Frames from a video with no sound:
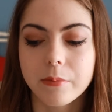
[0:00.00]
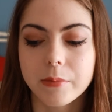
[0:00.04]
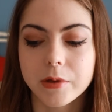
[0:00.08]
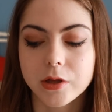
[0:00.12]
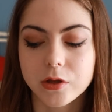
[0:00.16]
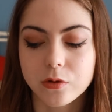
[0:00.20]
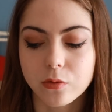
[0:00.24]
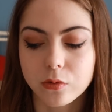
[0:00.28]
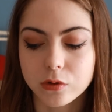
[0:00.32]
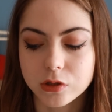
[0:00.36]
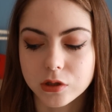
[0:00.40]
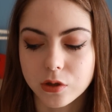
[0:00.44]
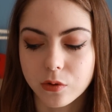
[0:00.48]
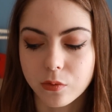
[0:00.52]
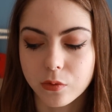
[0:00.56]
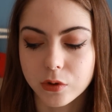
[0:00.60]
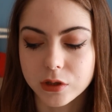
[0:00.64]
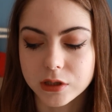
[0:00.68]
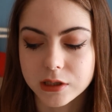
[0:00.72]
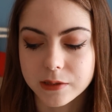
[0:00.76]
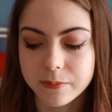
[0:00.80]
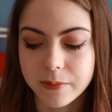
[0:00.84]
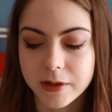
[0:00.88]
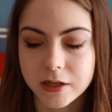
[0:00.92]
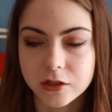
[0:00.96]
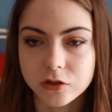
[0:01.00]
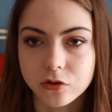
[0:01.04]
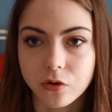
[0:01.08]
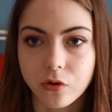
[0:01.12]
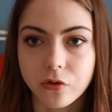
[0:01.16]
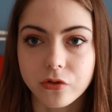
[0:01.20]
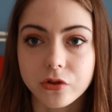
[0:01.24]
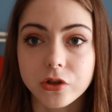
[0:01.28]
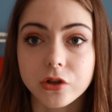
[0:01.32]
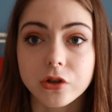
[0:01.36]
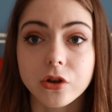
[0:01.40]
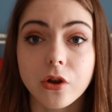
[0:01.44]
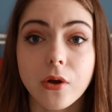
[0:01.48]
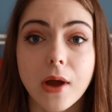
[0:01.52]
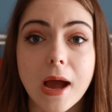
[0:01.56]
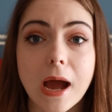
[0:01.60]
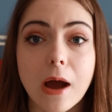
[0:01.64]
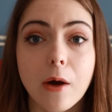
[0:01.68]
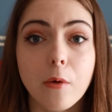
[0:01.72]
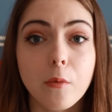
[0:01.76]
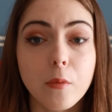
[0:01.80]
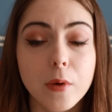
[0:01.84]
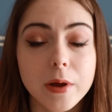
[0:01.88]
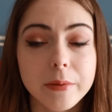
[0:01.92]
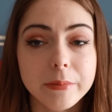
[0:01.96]
You also want to make sure that you know
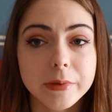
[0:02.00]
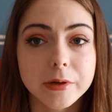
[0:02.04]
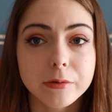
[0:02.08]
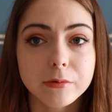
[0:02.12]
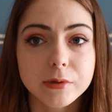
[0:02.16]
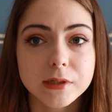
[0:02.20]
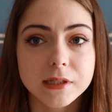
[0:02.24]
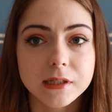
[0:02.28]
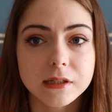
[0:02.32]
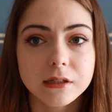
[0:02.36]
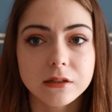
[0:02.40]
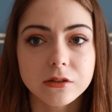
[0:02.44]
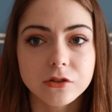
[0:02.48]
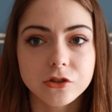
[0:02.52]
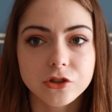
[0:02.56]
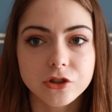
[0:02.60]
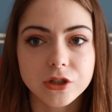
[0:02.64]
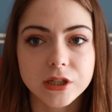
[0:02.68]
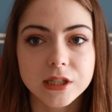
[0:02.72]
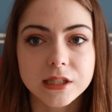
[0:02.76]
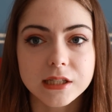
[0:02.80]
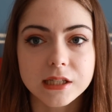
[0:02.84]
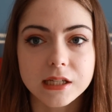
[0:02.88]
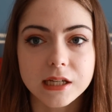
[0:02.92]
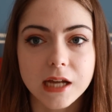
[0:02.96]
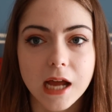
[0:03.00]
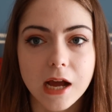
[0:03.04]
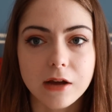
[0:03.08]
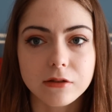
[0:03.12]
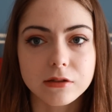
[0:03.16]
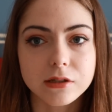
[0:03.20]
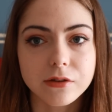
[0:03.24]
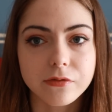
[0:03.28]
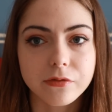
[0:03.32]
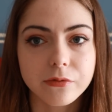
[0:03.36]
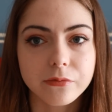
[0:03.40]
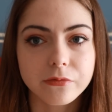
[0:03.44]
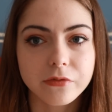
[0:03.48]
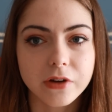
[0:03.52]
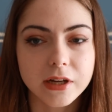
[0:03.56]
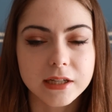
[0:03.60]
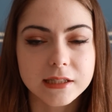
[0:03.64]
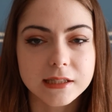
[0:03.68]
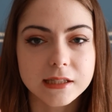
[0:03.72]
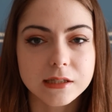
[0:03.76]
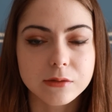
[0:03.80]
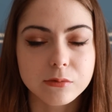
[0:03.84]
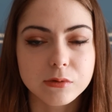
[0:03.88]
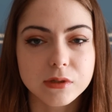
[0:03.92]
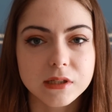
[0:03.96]
how women were seen and treated, how different
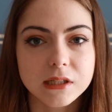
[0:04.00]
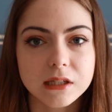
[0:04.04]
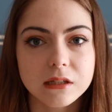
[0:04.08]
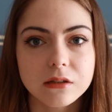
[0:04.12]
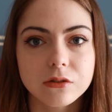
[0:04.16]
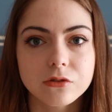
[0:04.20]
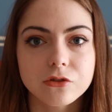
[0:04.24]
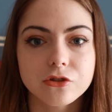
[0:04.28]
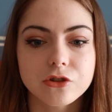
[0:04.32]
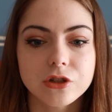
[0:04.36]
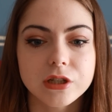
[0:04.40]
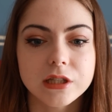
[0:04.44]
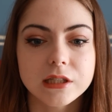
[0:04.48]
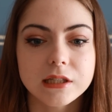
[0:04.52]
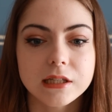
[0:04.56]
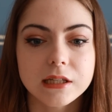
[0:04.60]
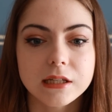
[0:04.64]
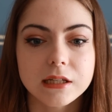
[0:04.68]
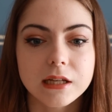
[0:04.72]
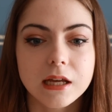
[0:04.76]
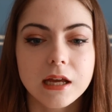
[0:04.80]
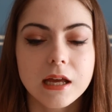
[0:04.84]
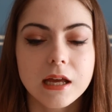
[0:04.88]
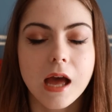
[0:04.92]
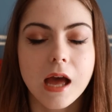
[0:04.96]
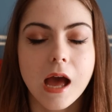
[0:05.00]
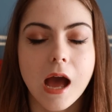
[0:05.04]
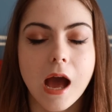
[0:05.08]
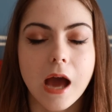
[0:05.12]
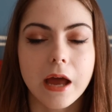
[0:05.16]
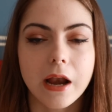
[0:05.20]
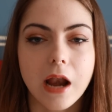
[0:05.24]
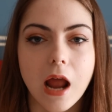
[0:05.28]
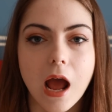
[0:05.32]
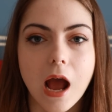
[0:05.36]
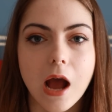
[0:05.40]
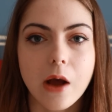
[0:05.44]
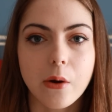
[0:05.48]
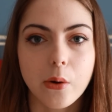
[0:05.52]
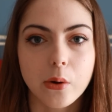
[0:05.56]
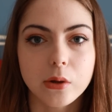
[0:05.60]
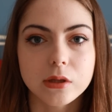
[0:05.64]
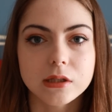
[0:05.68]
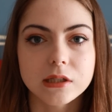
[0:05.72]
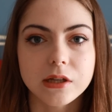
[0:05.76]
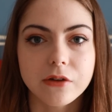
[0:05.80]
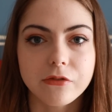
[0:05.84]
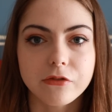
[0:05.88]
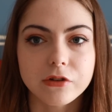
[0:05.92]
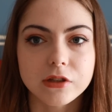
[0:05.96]
races were seen and treated, and how
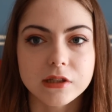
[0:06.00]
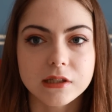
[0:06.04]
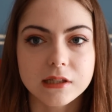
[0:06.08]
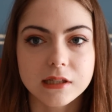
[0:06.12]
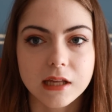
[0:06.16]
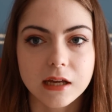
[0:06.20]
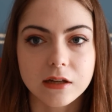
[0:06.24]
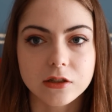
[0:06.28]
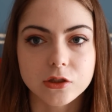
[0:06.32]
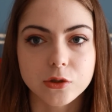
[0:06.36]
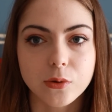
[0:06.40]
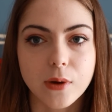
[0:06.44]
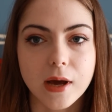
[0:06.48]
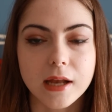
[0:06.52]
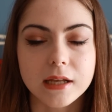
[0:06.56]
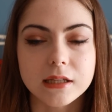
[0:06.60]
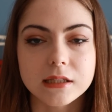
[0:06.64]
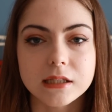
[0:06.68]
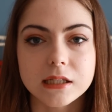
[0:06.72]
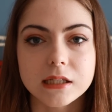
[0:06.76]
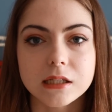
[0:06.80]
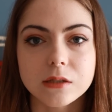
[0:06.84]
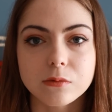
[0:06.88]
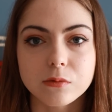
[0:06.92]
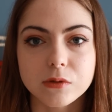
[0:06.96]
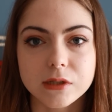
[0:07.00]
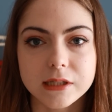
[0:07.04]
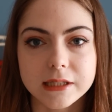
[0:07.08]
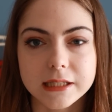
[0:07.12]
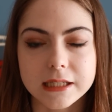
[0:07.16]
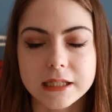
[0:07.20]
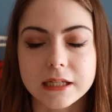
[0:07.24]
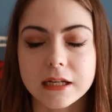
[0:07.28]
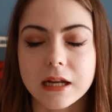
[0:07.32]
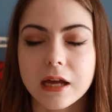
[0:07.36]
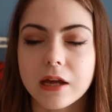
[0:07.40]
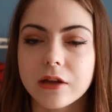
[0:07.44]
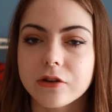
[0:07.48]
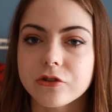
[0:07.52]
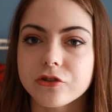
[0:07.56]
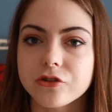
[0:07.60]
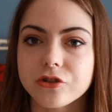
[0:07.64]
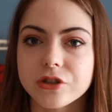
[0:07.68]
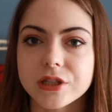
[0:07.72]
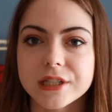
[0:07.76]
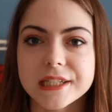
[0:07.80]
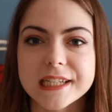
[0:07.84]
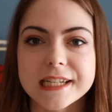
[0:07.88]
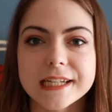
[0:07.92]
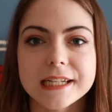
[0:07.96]
different sexualities were seen and
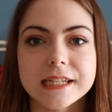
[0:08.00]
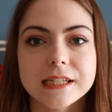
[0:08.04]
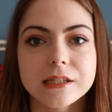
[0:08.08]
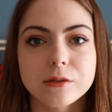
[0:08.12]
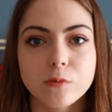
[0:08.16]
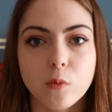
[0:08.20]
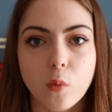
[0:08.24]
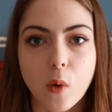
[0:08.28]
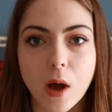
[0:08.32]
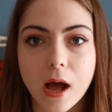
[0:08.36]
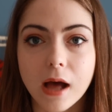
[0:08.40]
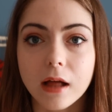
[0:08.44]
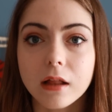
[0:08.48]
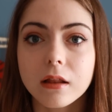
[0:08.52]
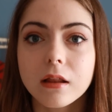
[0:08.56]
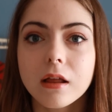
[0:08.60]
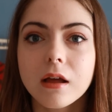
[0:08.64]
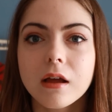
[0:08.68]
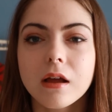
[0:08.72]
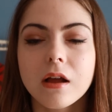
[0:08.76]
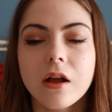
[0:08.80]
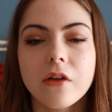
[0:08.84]
treated as well.